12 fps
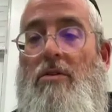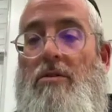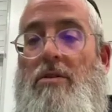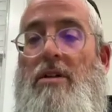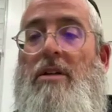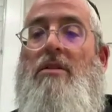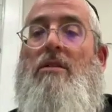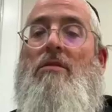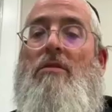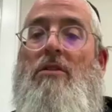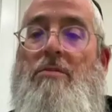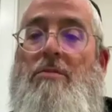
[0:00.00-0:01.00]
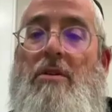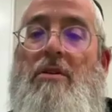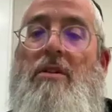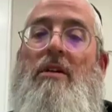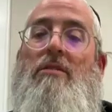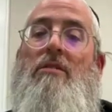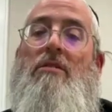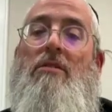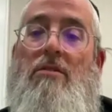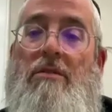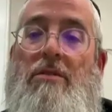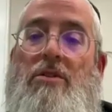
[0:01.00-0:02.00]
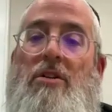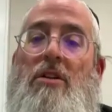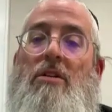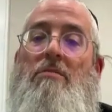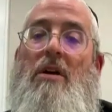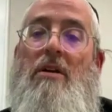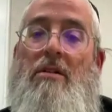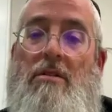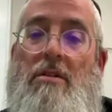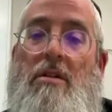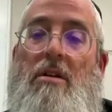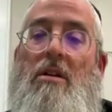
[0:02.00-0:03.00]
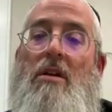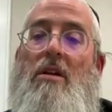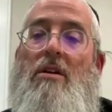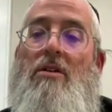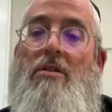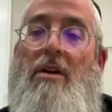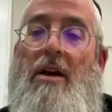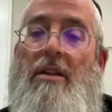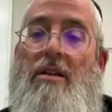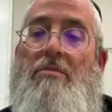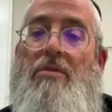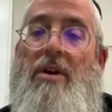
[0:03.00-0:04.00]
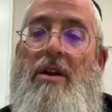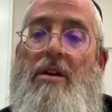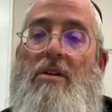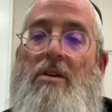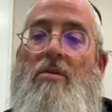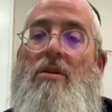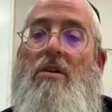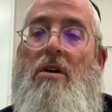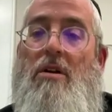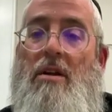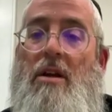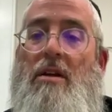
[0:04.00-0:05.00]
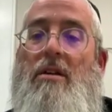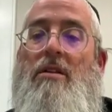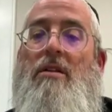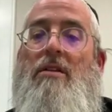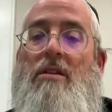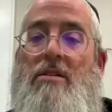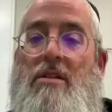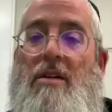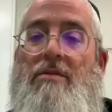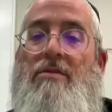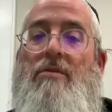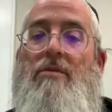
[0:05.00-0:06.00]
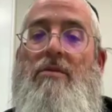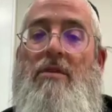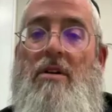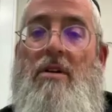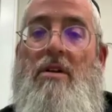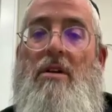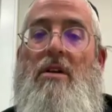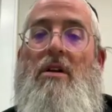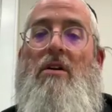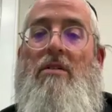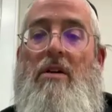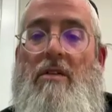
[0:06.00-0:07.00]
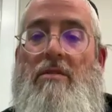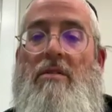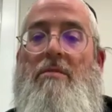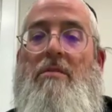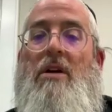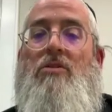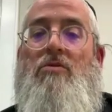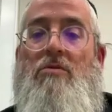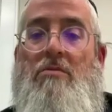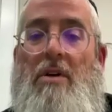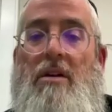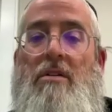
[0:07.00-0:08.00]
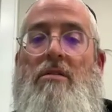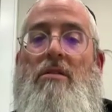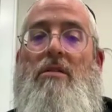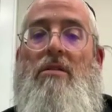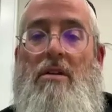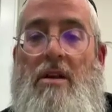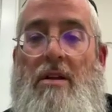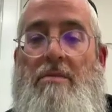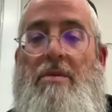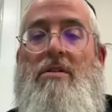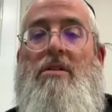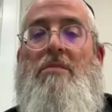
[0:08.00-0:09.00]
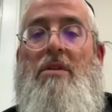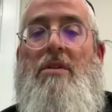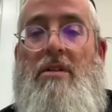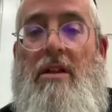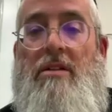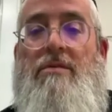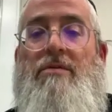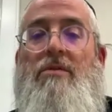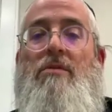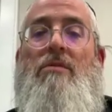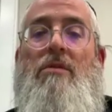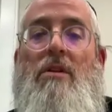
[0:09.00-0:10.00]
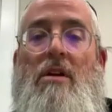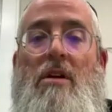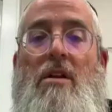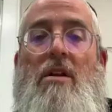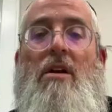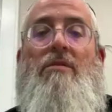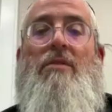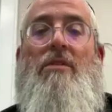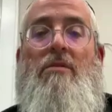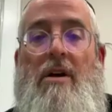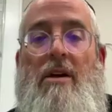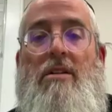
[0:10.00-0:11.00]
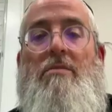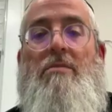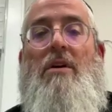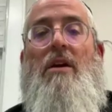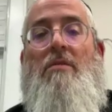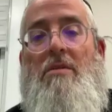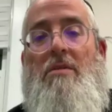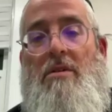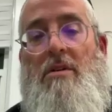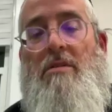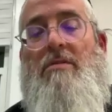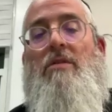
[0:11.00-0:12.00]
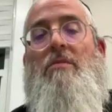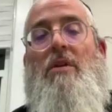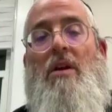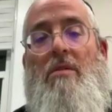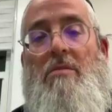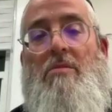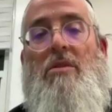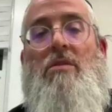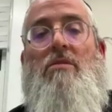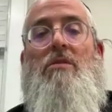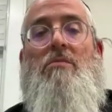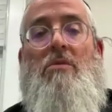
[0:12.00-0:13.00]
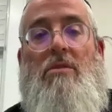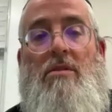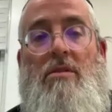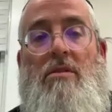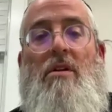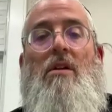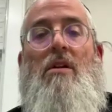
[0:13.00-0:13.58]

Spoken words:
Nun tes also lishbar elachta kol davar she'eino meichel. You're not allowed to break or cut anything that's not food. Mashu meichel, but something that's food, afilu rak lebehema, even for a behema, mutter it's mutter.